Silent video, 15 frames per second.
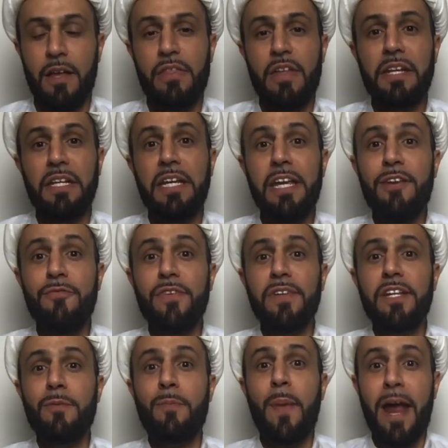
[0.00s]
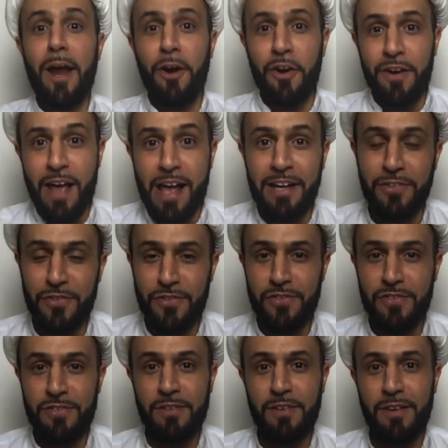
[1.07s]
That even in
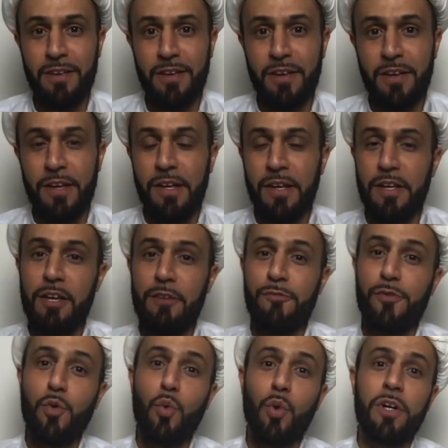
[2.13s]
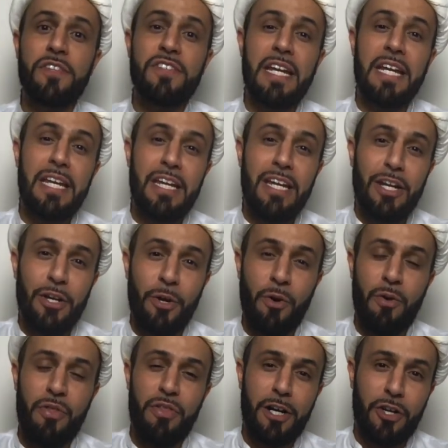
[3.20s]
paradise, if you were to
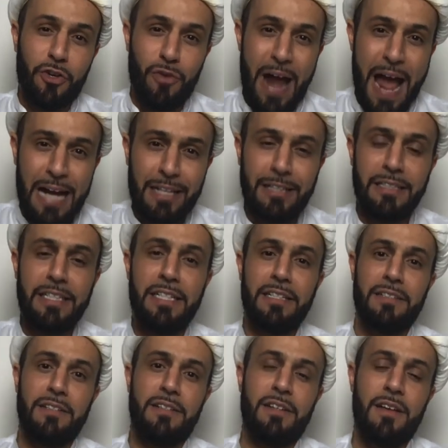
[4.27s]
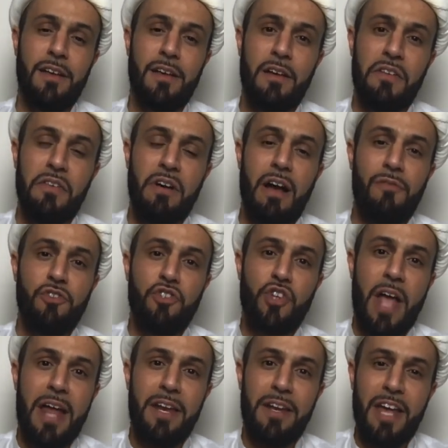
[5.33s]
hear the crackling of
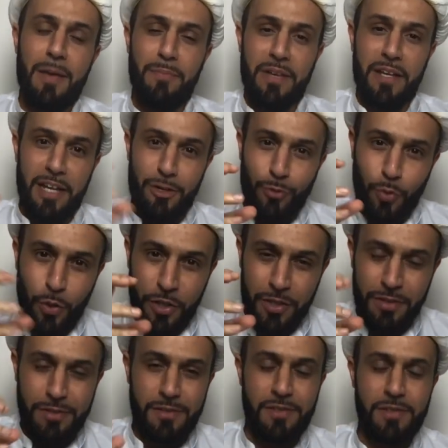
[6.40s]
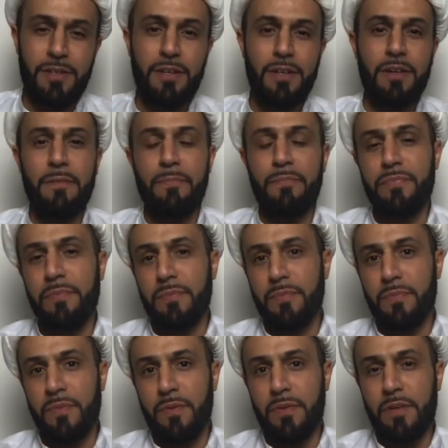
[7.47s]
Jahannam, it would
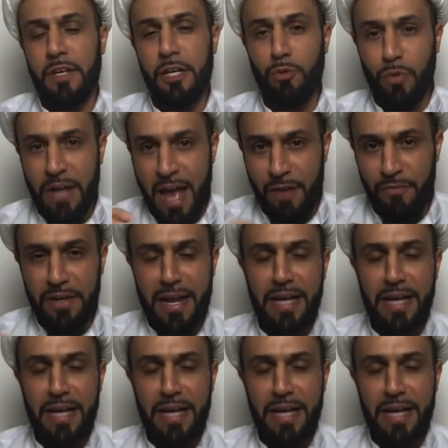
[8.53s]
have a